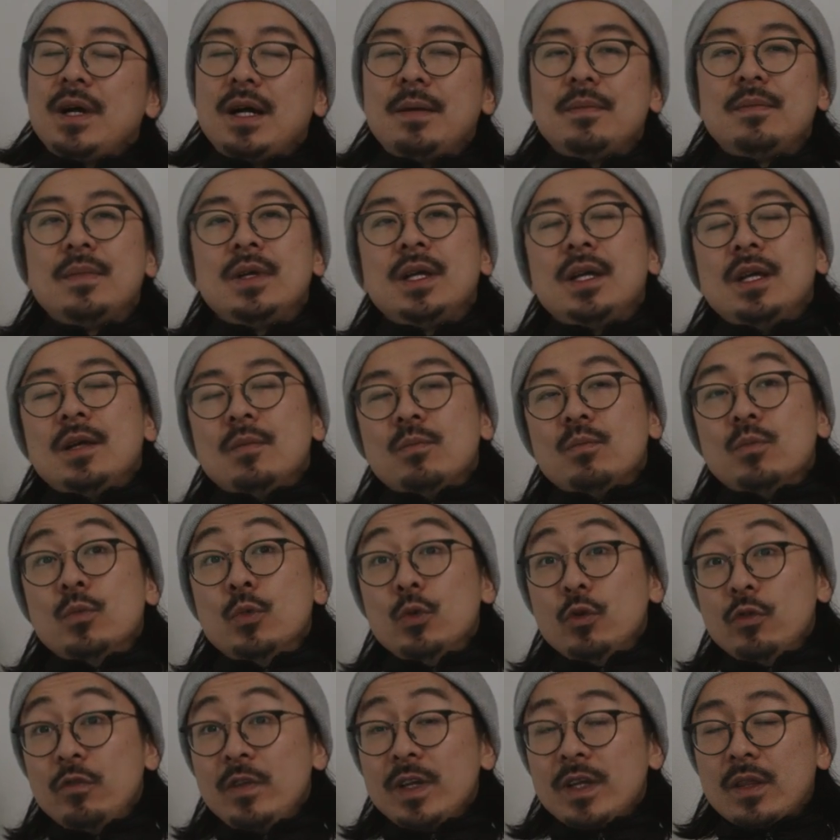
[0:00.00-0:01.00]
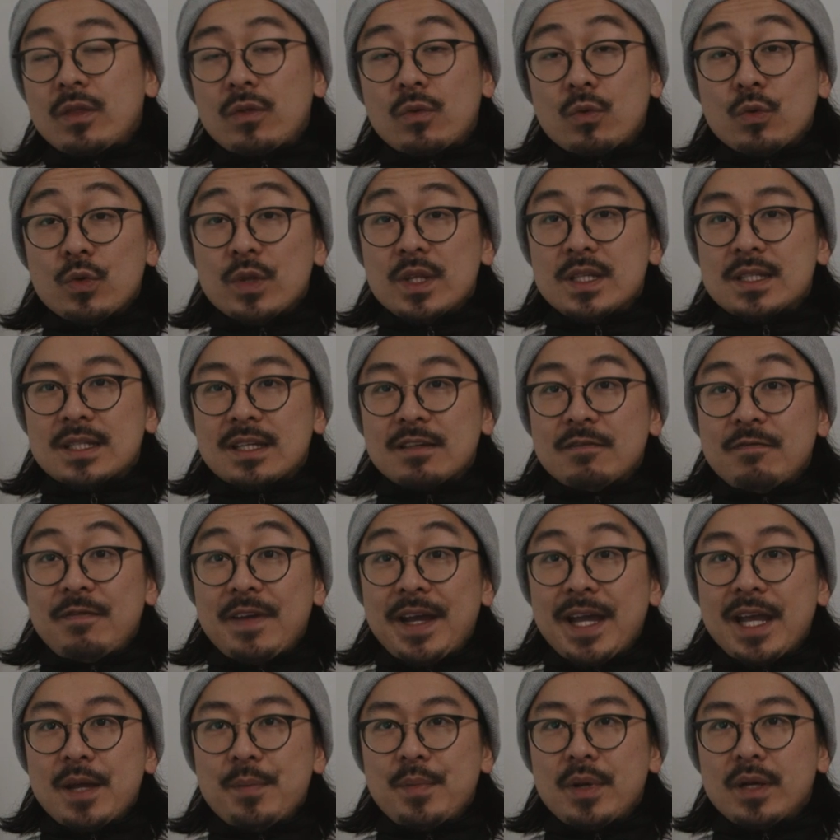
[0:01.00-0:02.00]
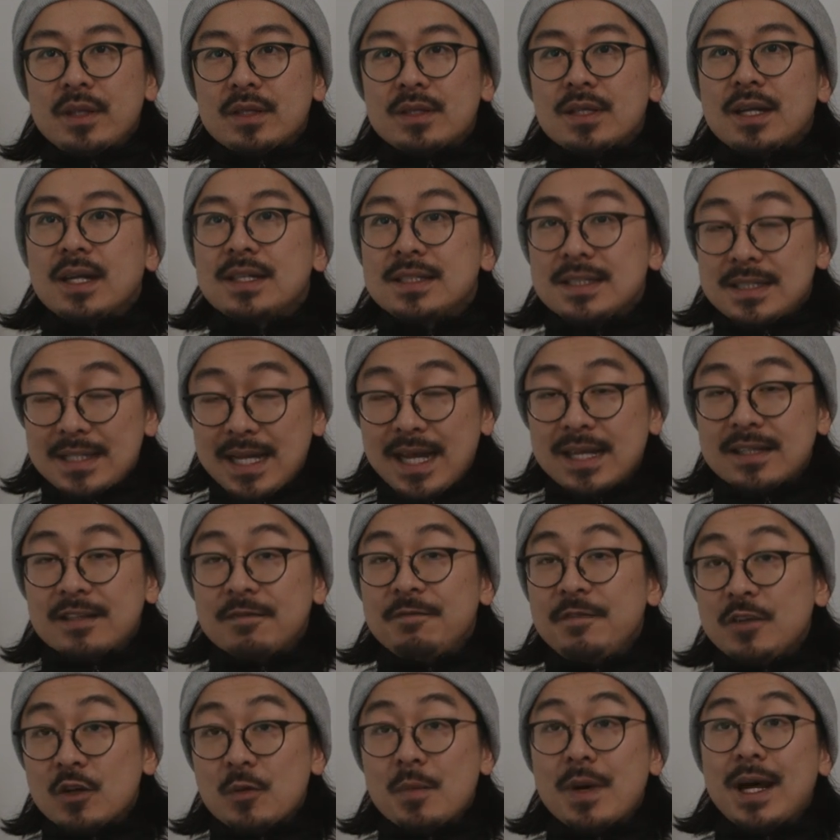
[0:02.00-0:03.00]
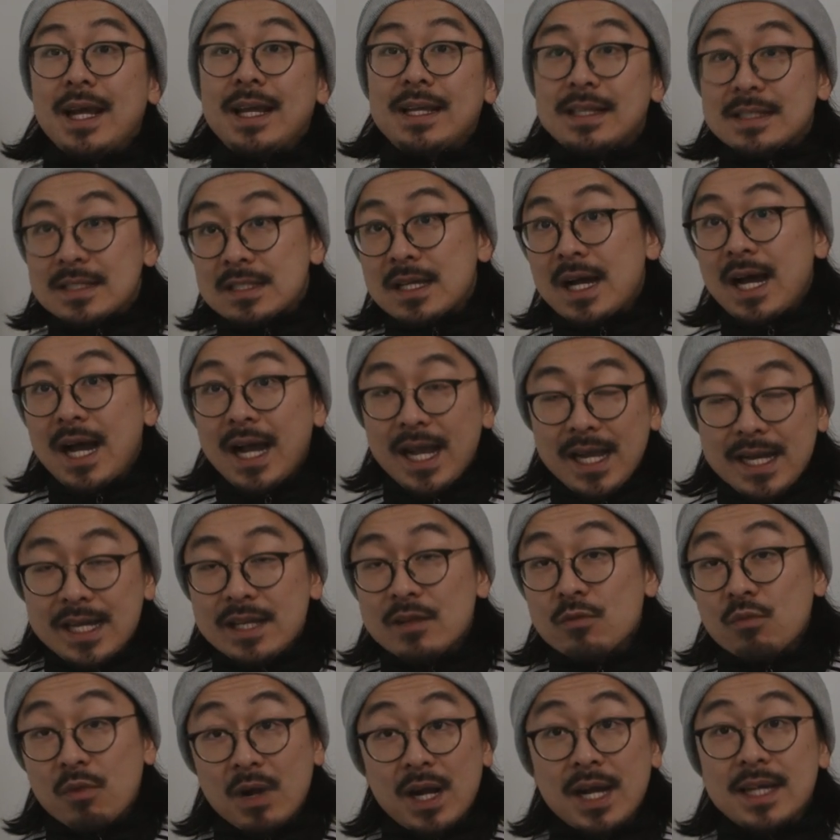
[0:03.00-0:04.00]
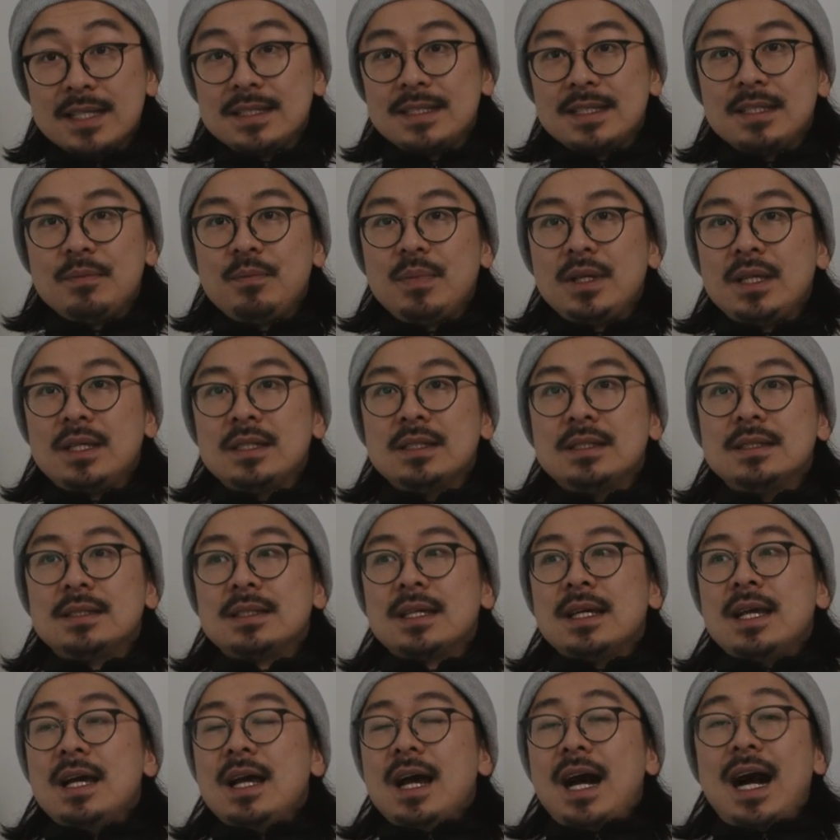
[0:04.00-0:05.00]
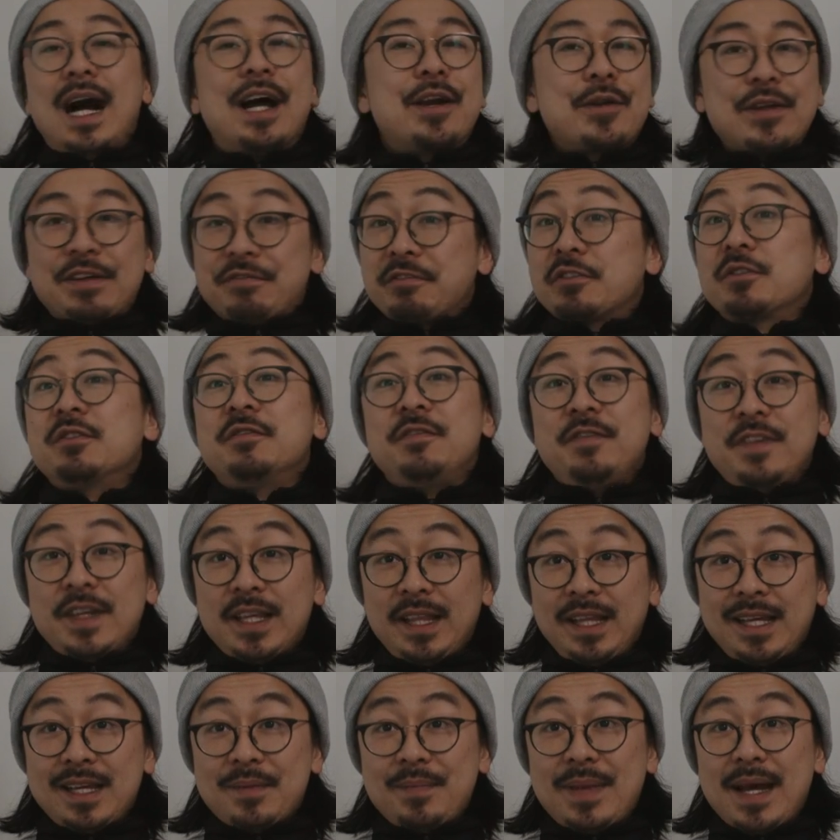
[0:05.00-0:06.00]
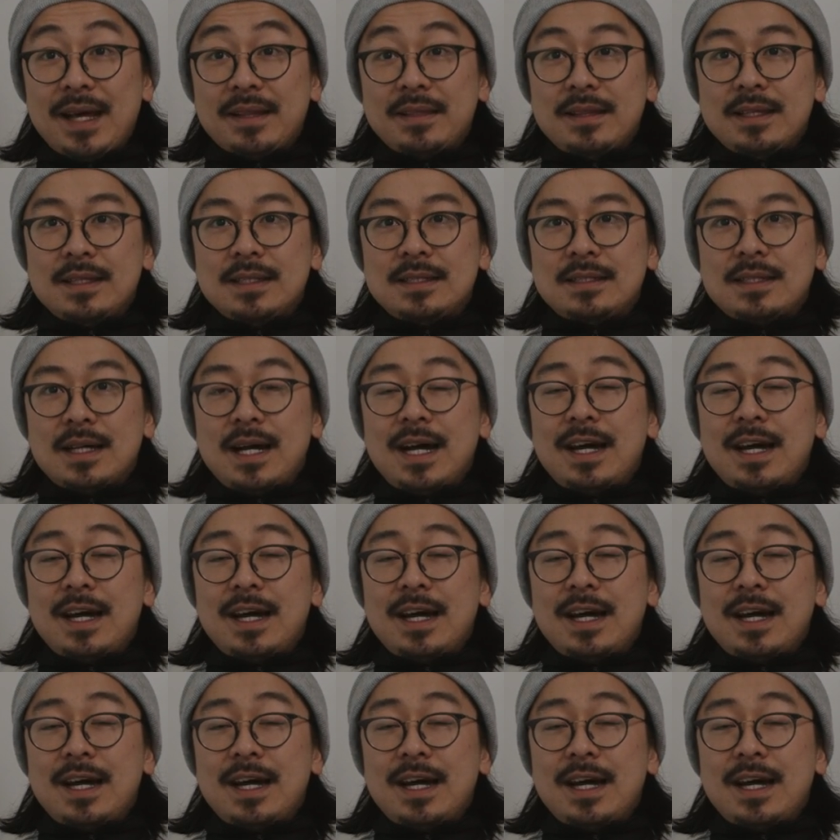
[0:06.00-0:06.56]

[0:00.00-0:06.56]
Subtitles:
I'm moving through this conveyor belt and I start to feel my anxiety rising because I don't have a good feeling about this.